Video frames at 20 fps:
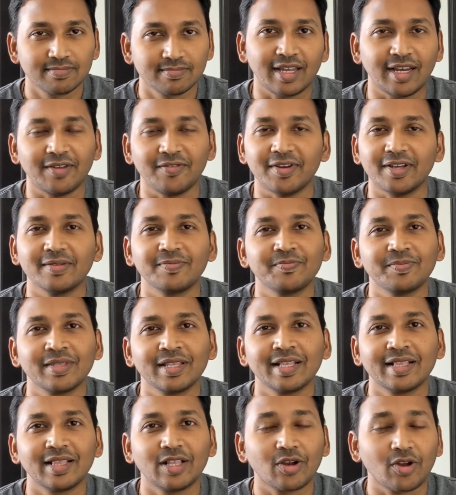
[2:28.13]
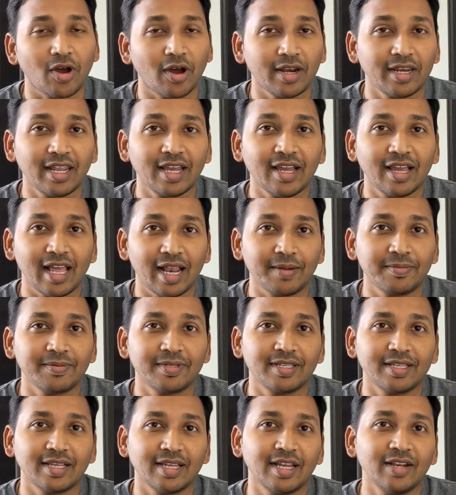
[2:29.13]
Anyway, the cornea
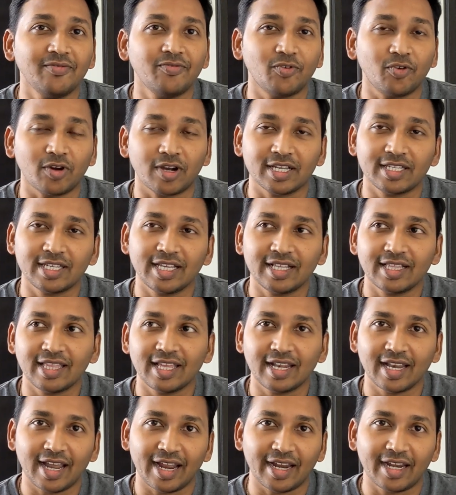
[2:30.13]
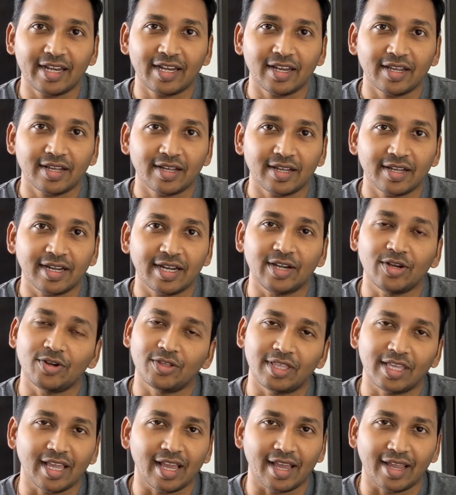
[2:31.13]
helps in focusing the light into
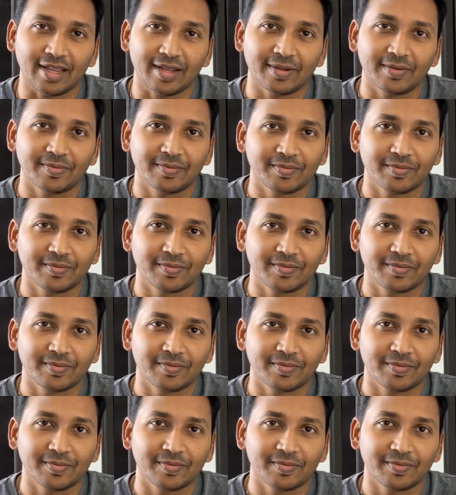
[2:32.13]
the eye.